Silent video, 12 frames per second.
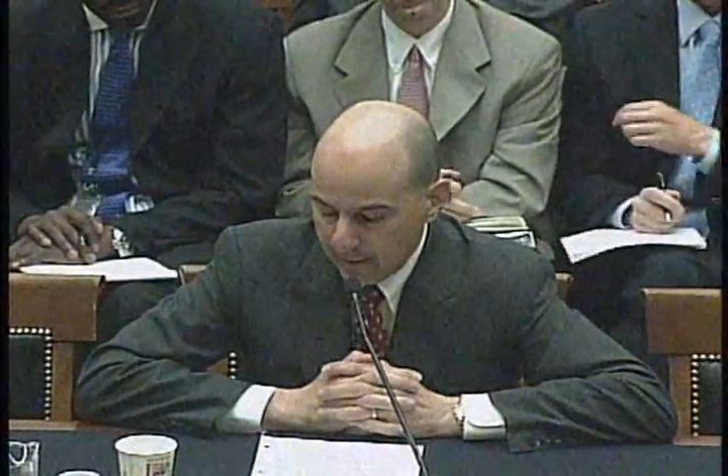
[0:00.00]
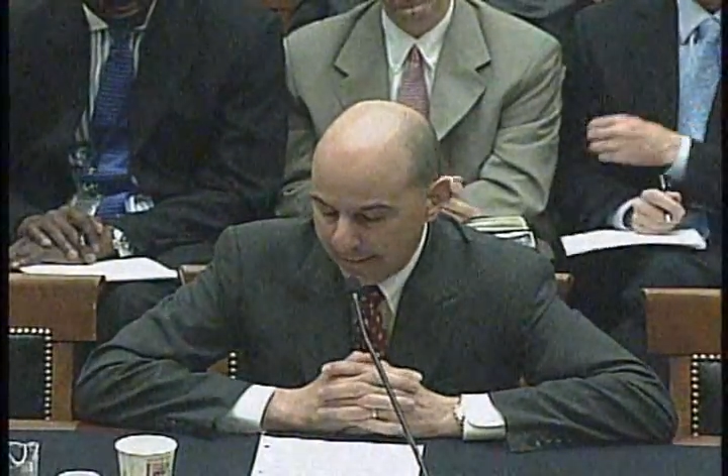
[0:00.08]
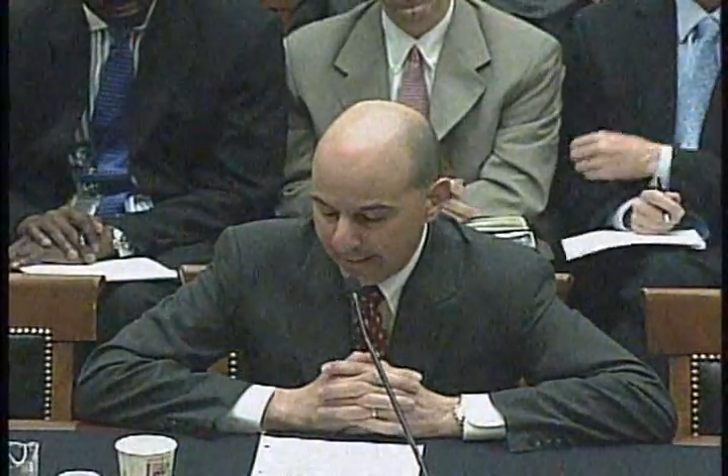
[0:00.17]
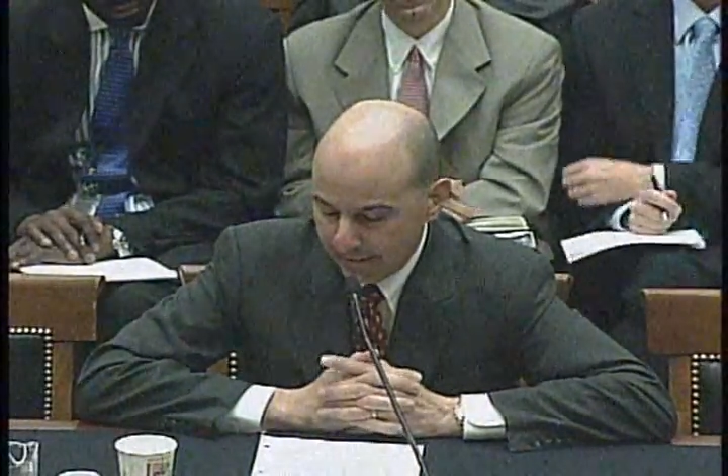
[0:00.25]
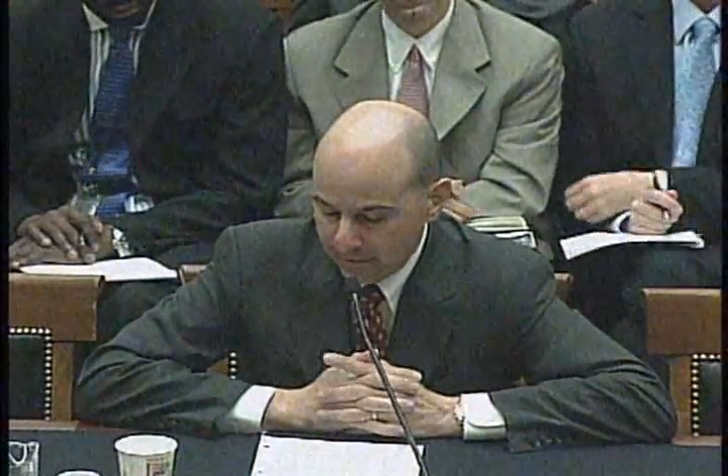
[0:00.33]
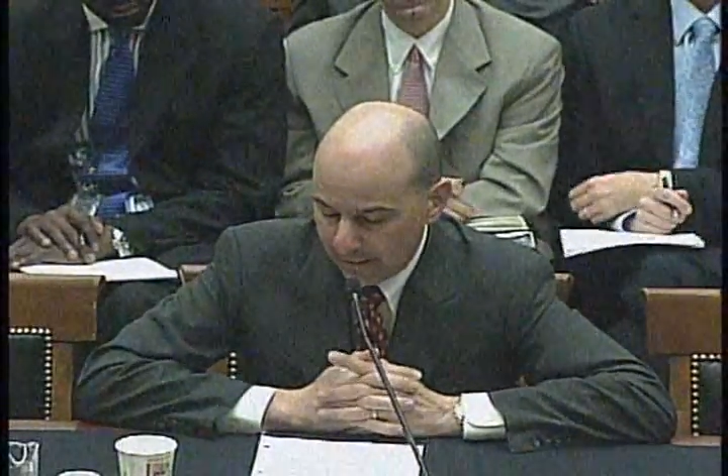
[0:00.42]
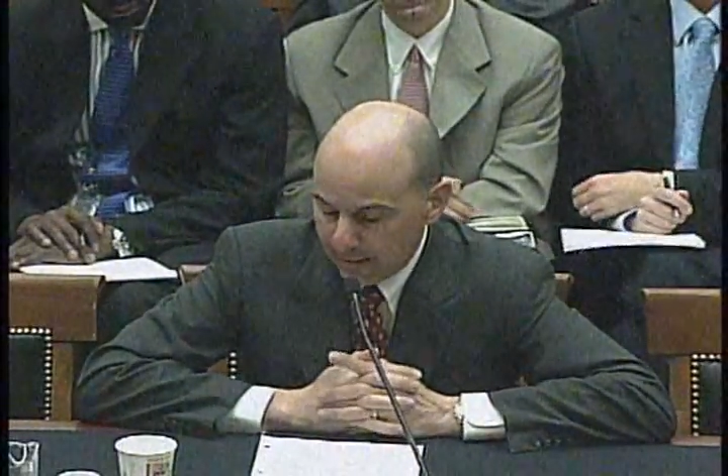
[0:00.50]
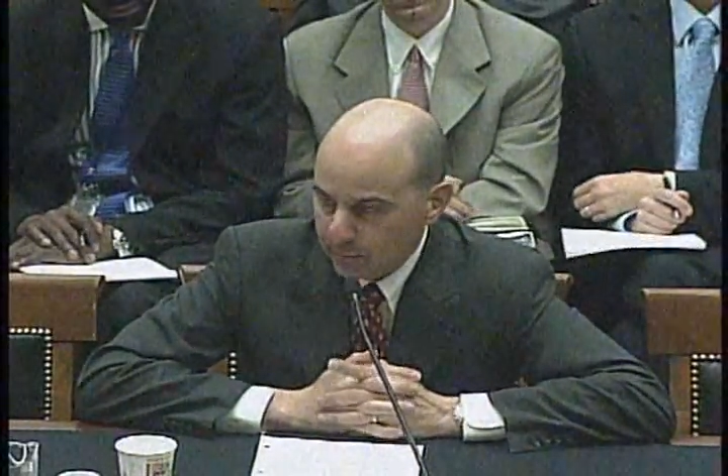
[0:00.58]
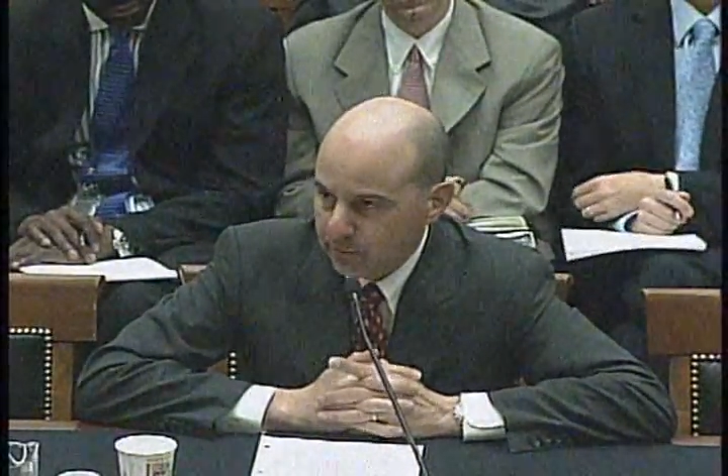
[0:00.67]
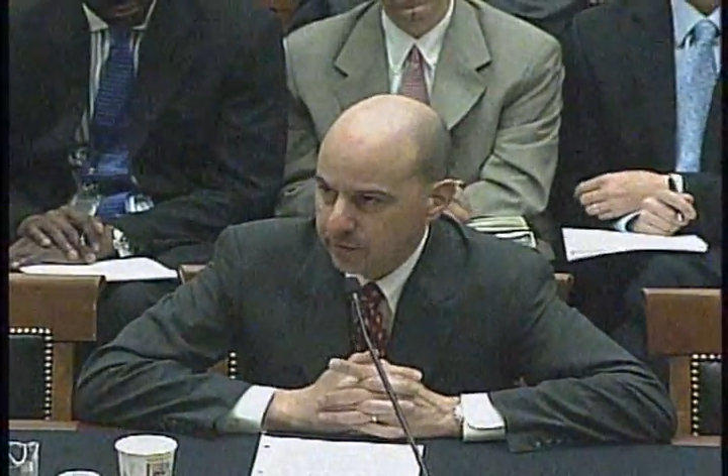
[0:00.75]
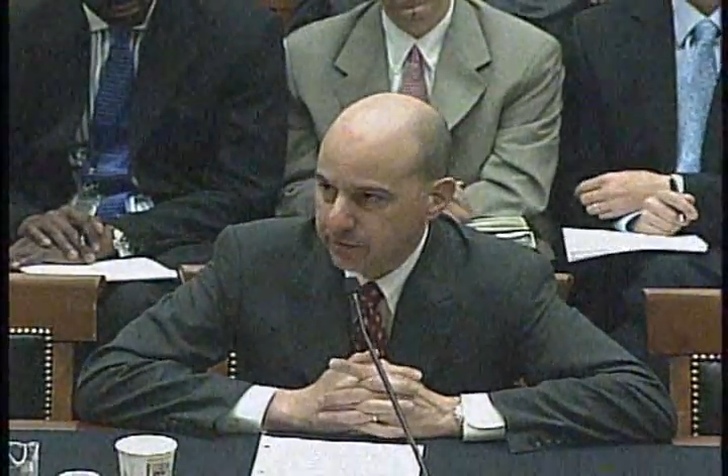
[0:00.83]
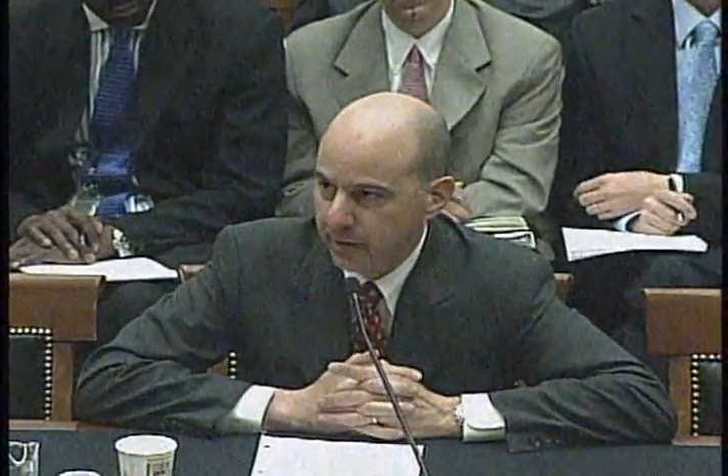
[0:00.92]
And I
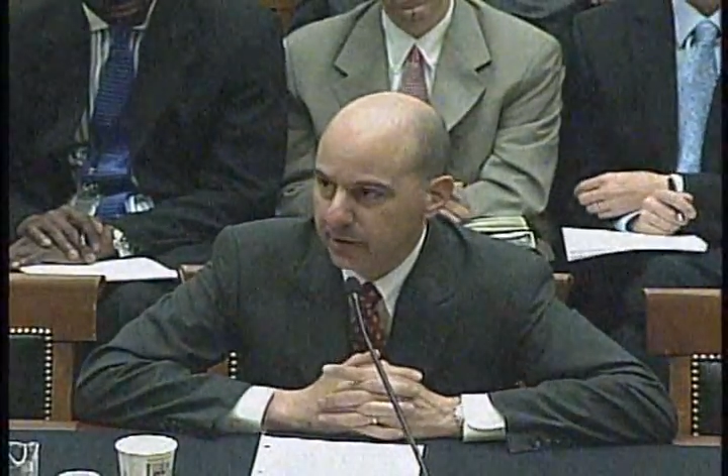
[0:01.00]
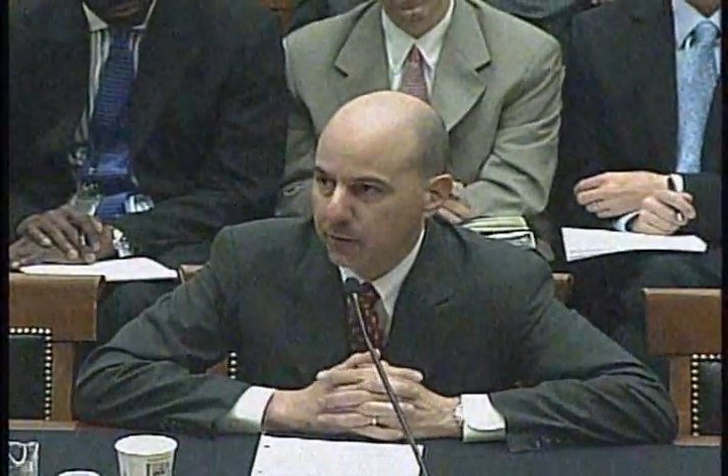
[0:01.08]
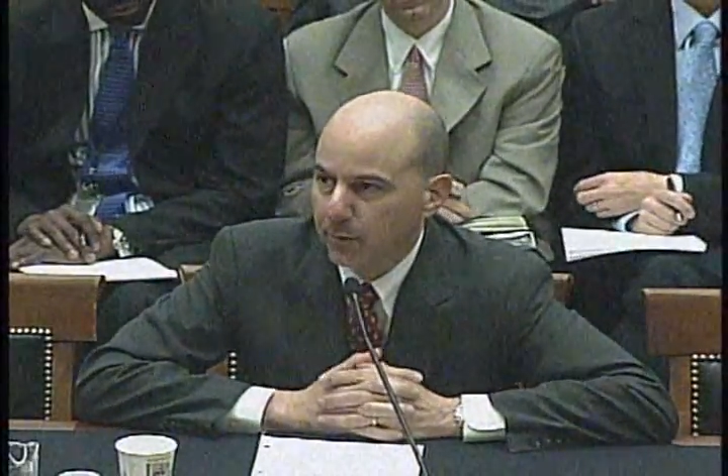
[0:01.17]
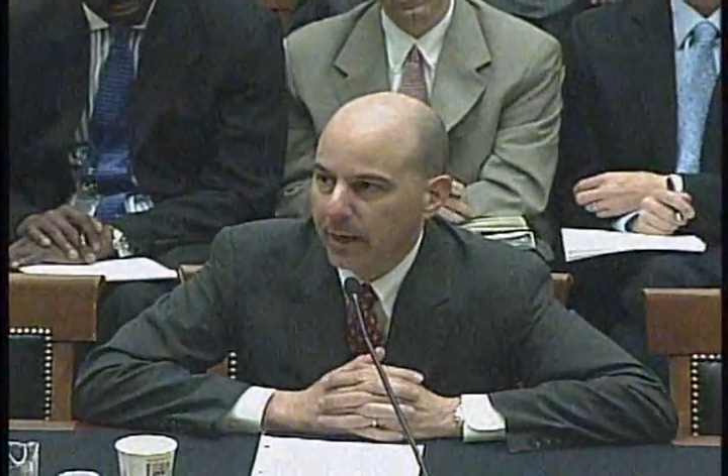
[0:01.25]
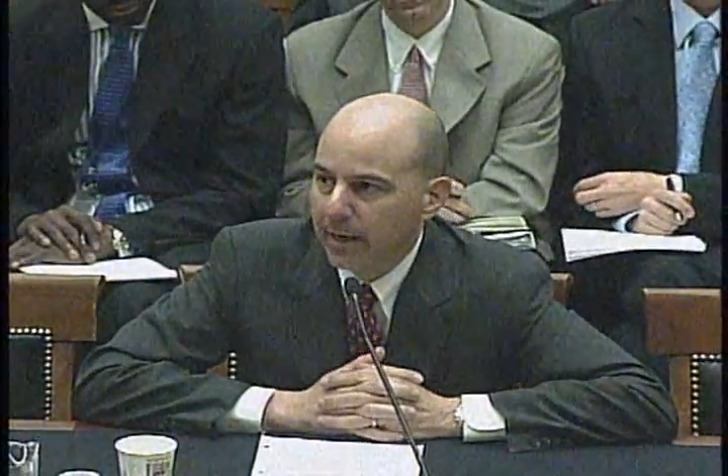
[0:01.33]
will tell you,